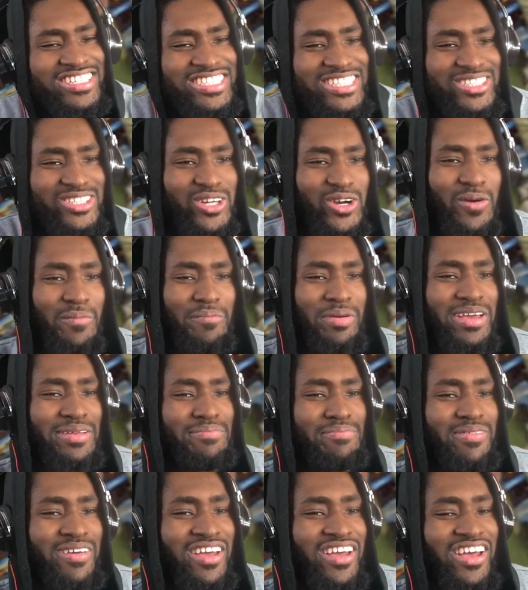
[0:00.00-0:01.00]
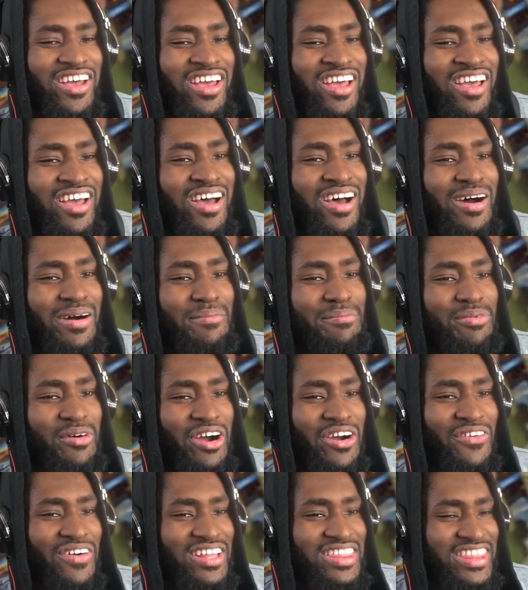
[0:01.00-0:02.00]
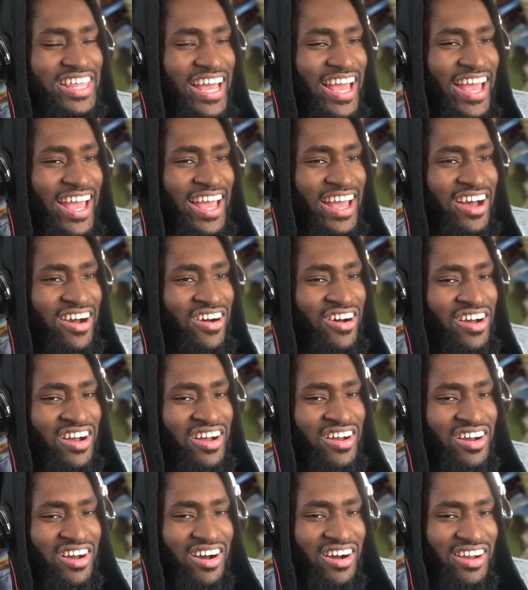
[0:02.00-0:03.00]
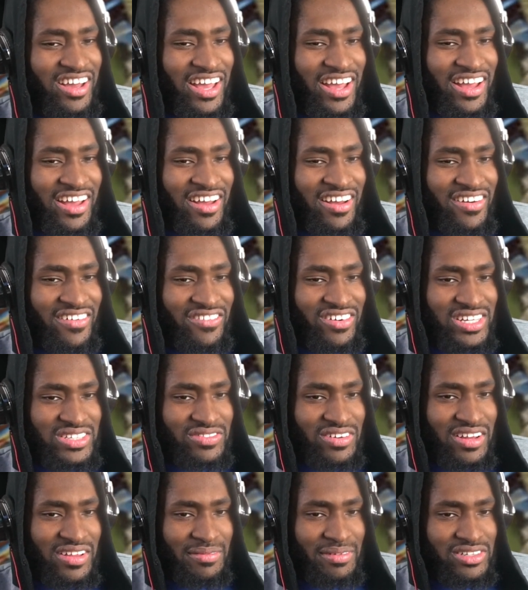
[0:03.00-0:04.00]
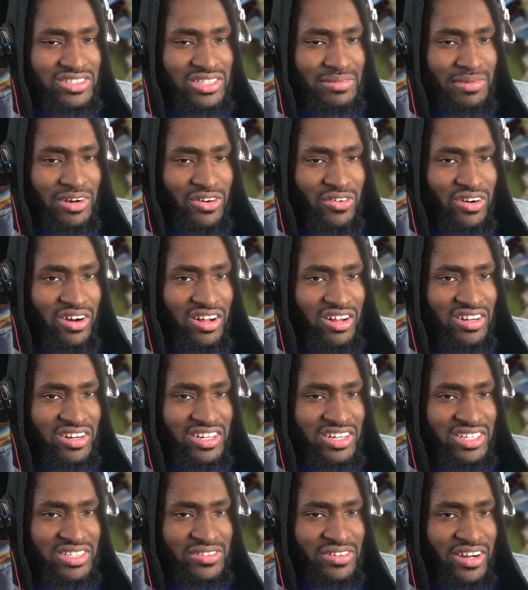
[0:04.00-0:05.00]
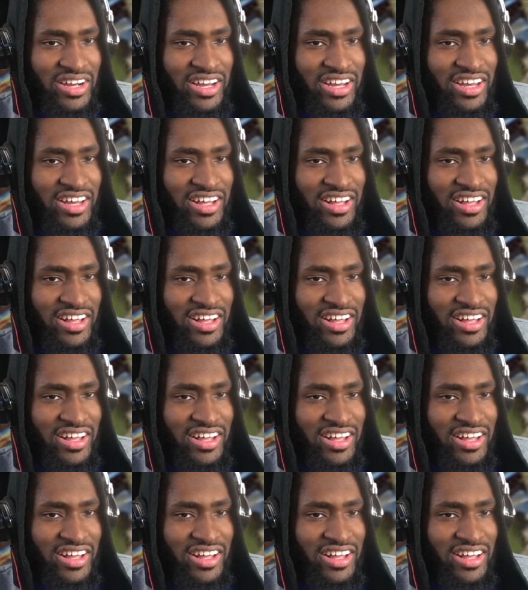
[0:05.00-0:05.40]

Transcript: Stupid. Boy, what the hell? Okay, first of all, let me make sure my quality is right